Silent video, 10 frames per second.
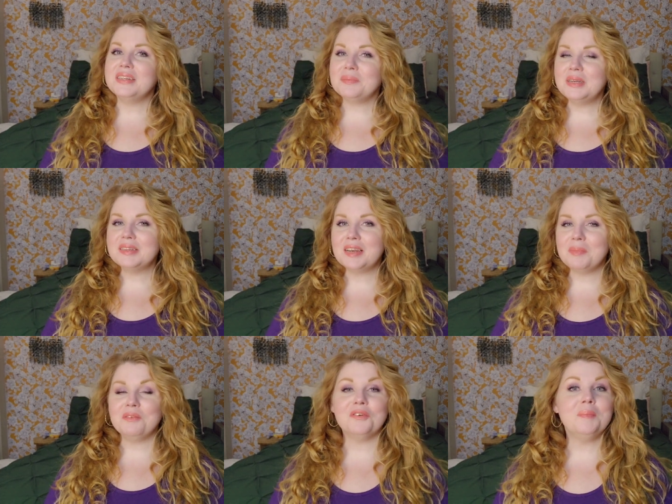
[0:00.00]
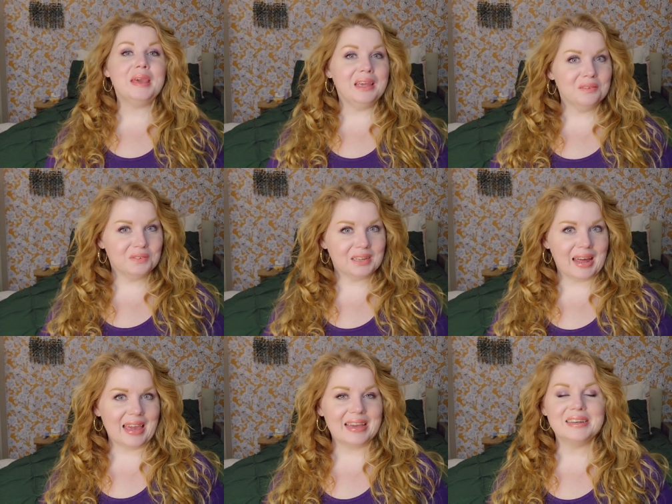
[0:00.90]
This one is going to be from
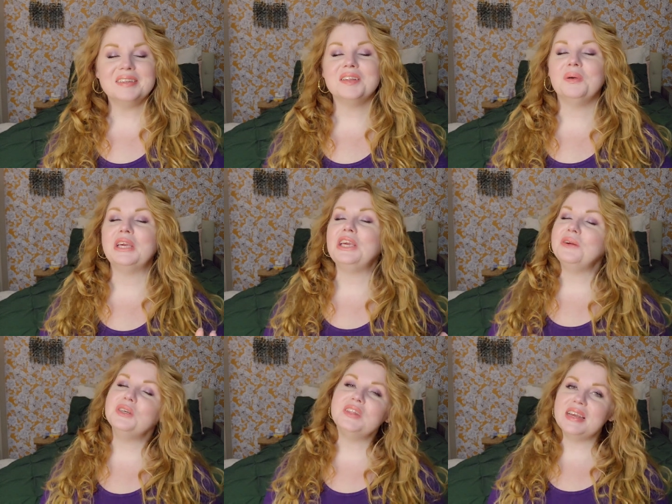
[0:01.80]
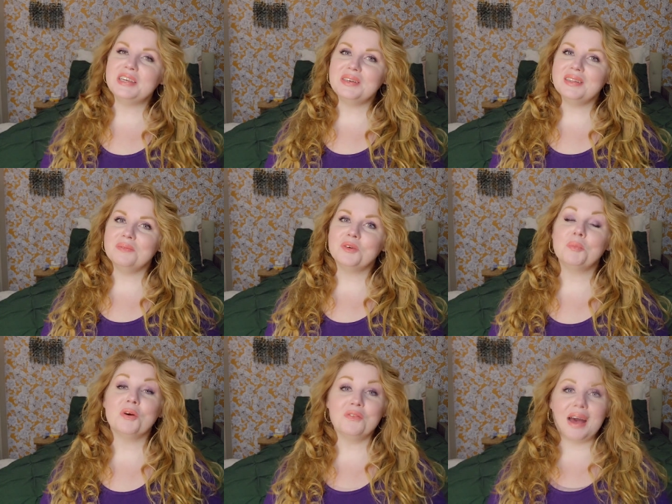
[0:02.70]
INVOLAND, so a huge thank you to them for
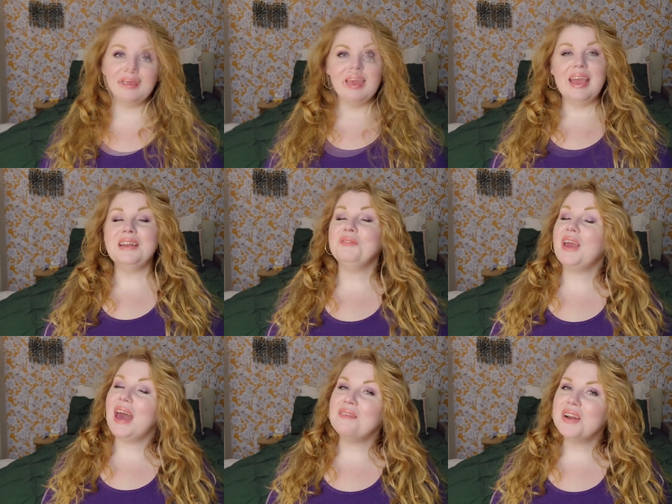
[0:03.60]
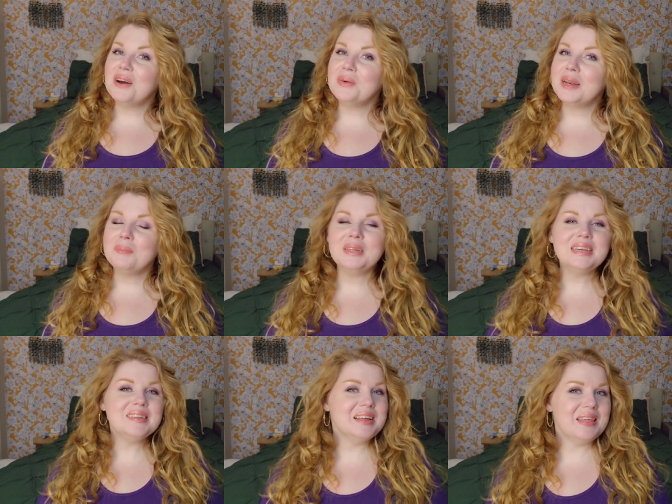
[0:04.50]
providing, and if you haven't already,
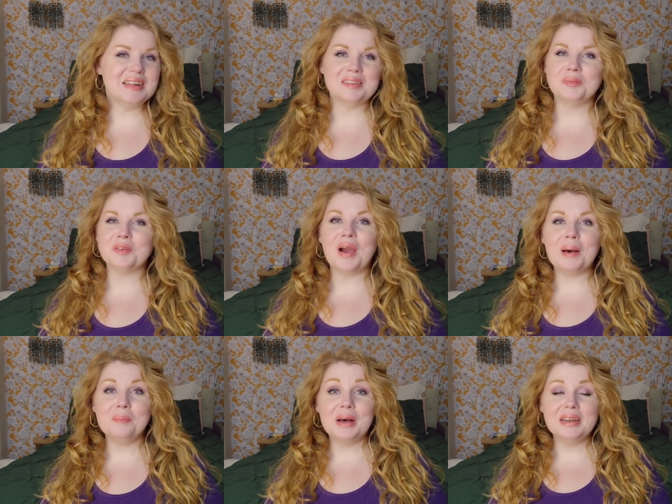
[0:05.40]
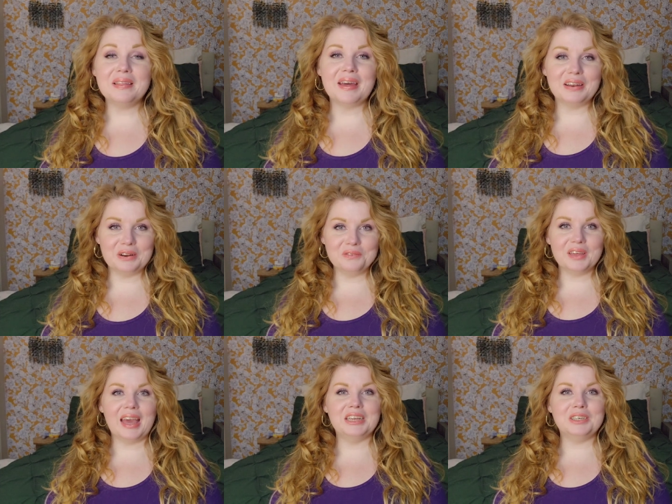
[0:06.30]
please hit that subscribe button and that
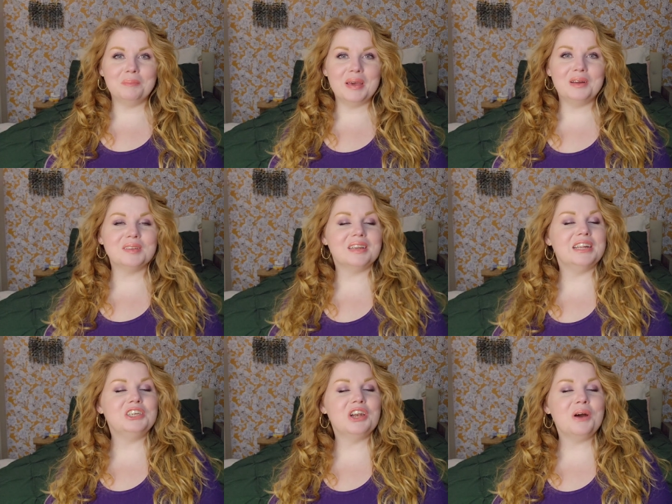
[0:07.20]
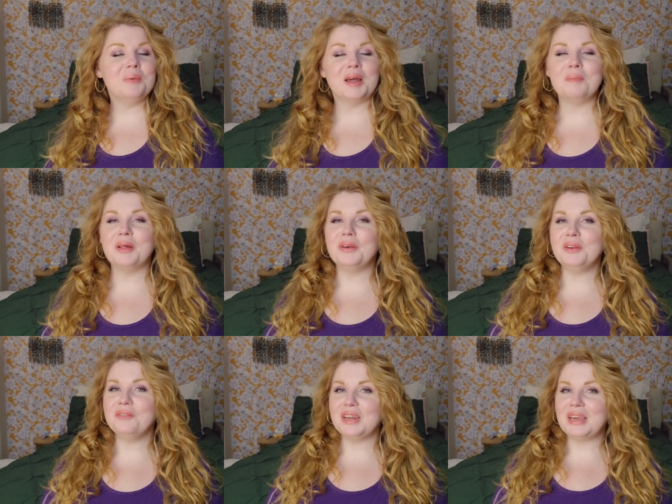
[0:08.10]
notification bell to let you know when I upload a
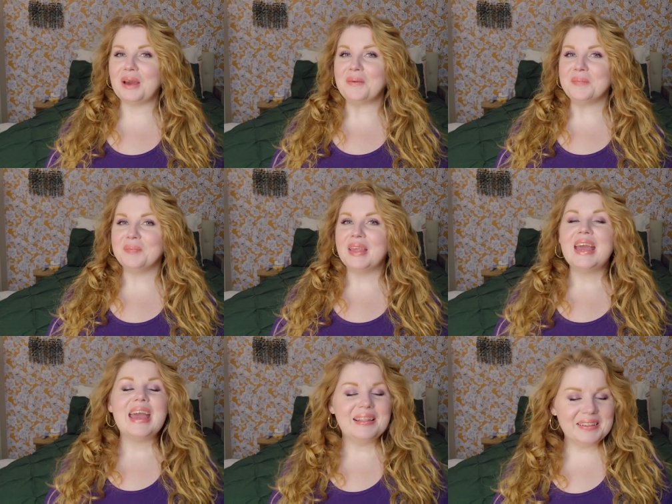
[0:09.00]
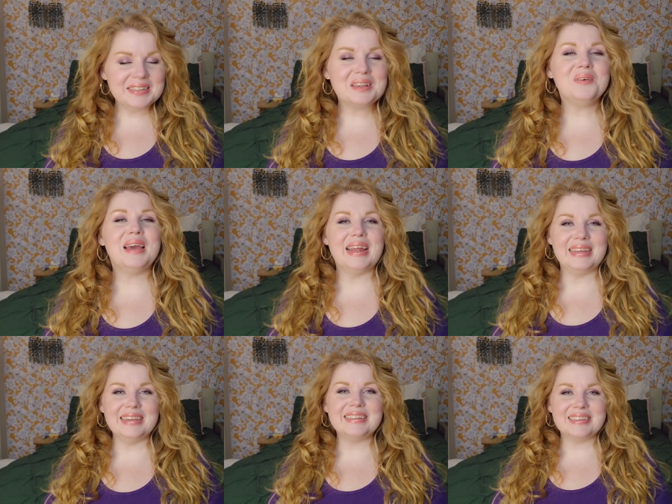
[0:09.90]
new video, and let's go ahead
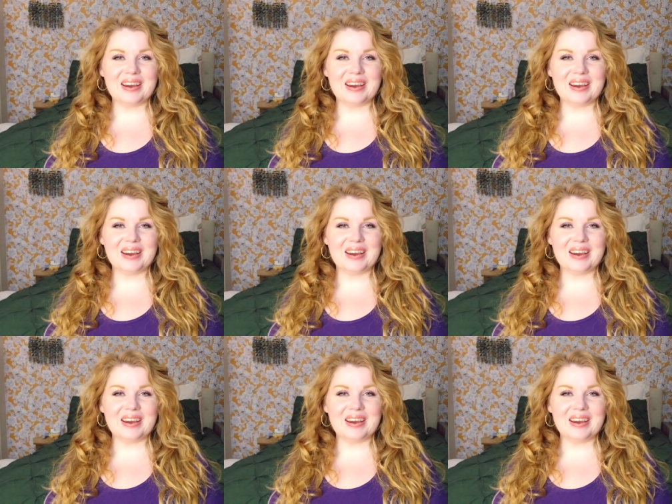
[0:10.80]
and get